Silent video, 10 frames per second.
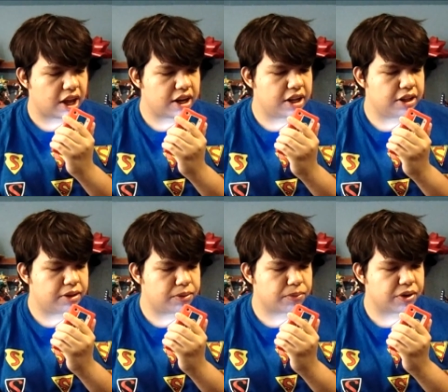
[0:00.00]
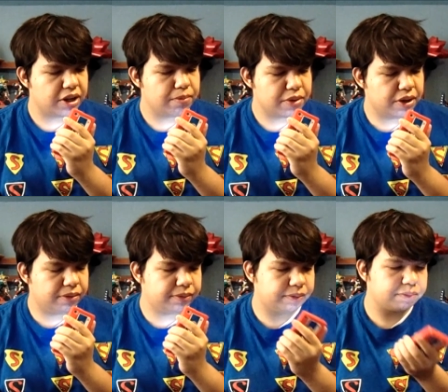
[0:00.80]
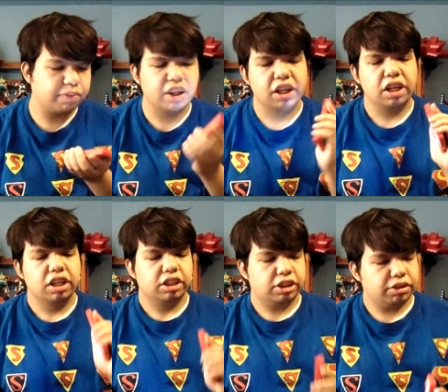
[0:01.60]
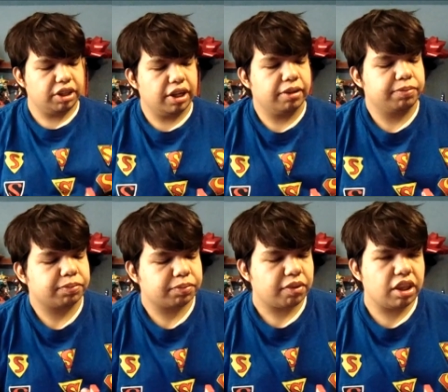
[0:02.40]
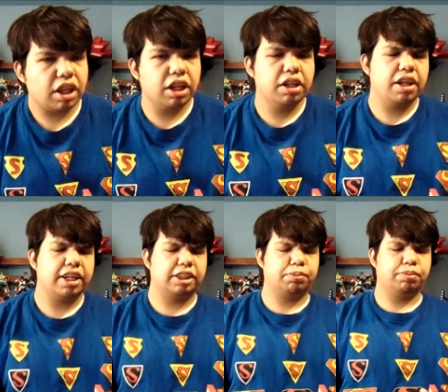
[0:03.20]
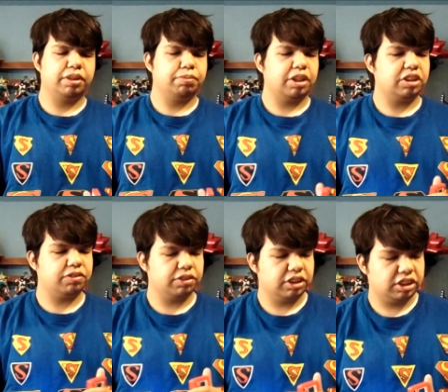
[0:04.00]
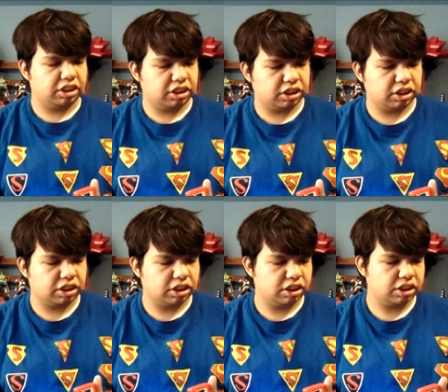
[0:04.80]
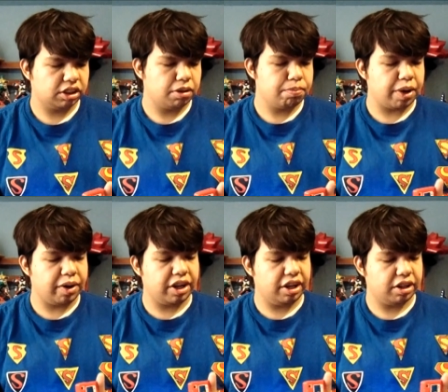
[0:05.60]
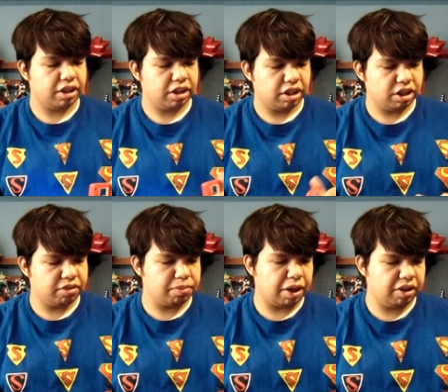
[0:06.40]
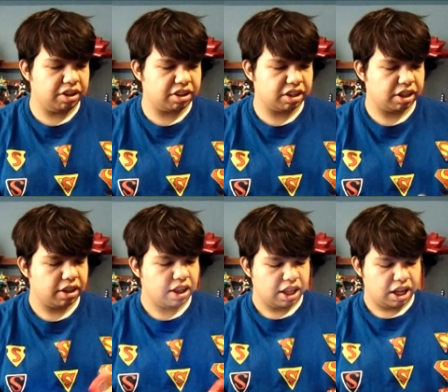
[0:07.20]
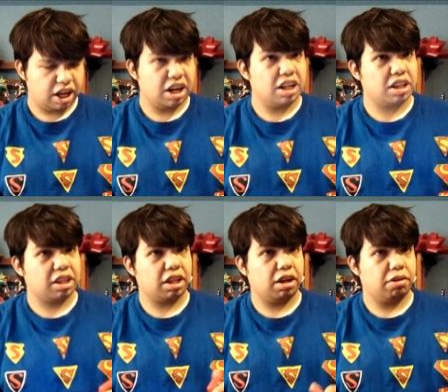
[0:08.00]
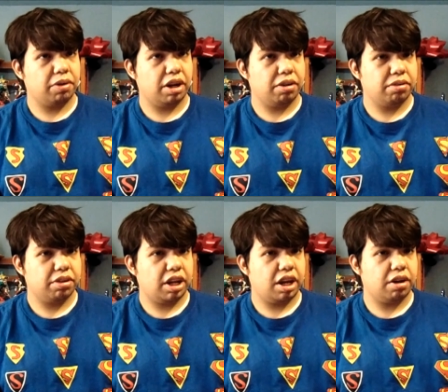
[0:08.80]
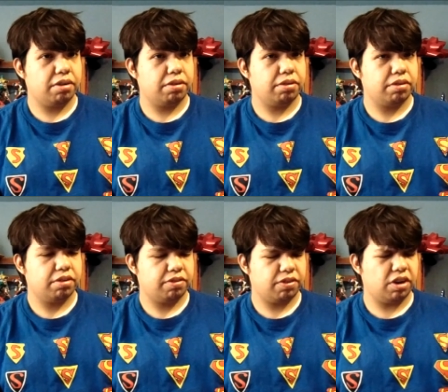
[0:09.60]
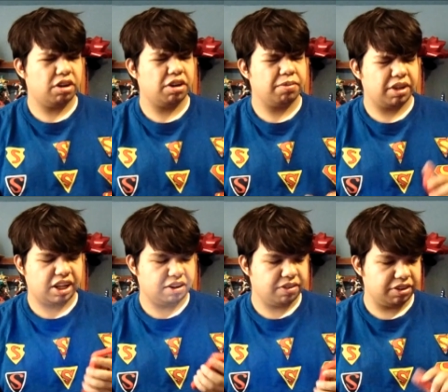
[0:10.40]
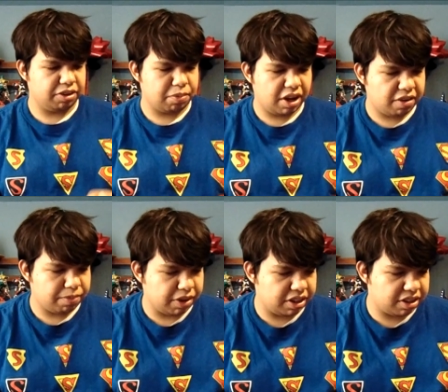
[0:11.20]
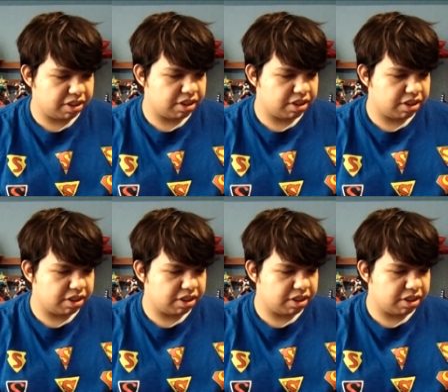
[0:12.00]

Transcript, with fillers: 83 mil. So yeah, that's pretty much for this bounty of the bounties, and it's around now for all of them. I don't do the math, but